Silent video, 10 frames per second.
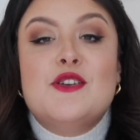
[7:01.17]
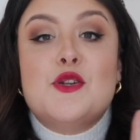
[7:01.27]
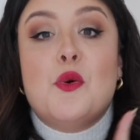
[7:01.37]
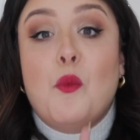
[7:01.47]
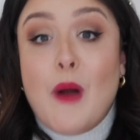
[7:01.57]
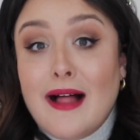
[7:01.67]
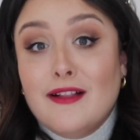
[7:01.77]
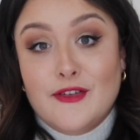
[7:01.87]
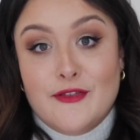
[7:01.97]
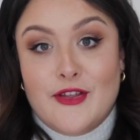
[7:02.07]

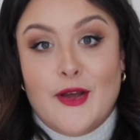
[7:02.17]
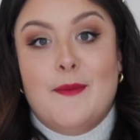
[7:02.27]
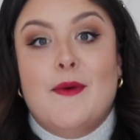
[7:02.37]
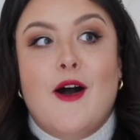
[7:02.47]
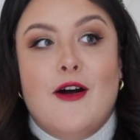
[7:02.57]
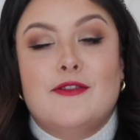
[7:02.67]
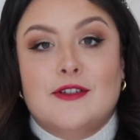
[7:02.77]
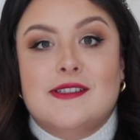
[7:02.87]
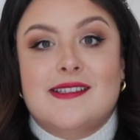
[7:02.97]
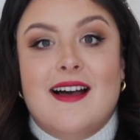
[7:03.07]
12 of them are
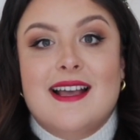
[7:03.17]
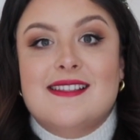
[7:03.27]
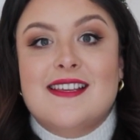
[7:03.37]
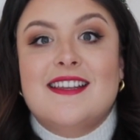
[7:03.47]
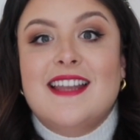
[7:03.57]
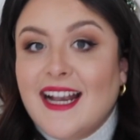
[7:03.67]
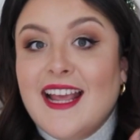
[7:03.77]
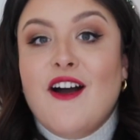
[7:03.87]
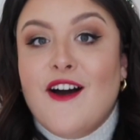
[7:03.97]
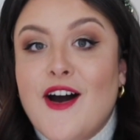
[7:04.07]
full size.
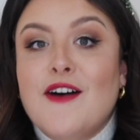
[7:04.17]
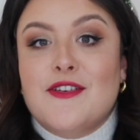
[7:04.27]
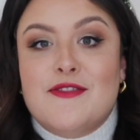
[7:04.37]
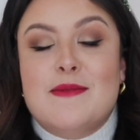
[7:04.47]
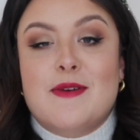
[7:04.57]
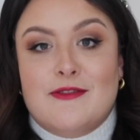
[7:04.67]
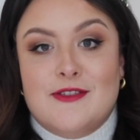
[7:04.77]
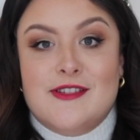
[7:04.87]
Nearly half of them are full